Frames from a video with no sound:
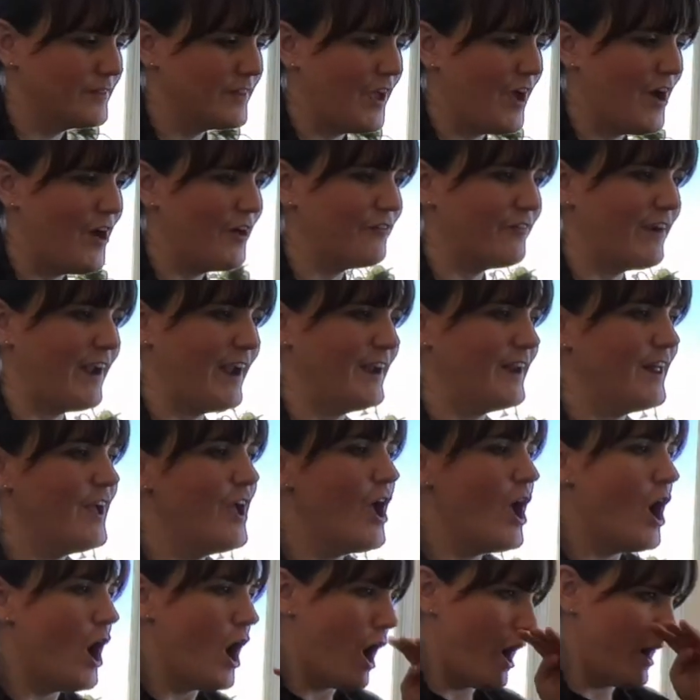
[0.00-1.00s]
All right,
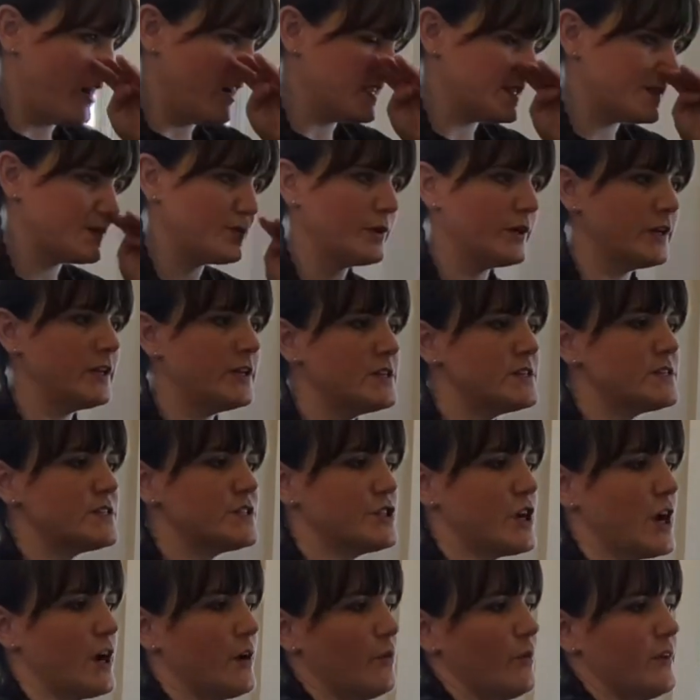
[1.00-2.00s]
artists, we're gonna
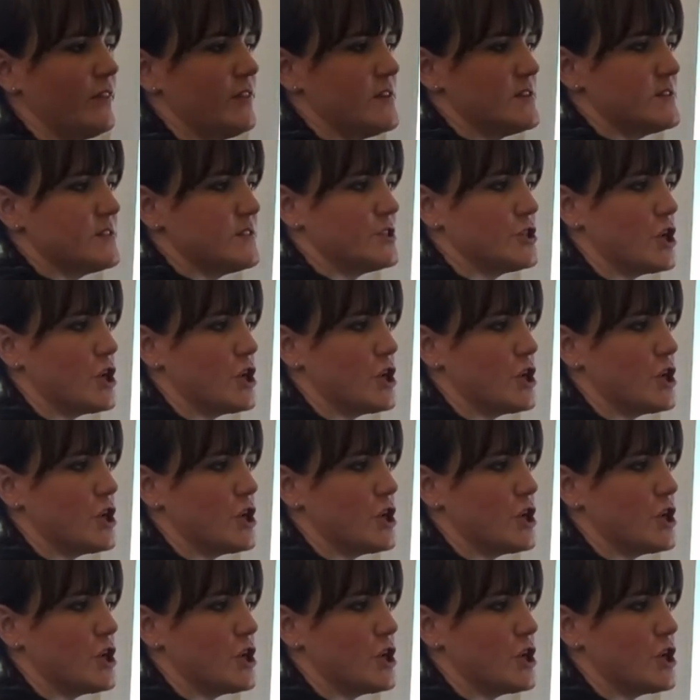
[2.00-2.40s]
start with this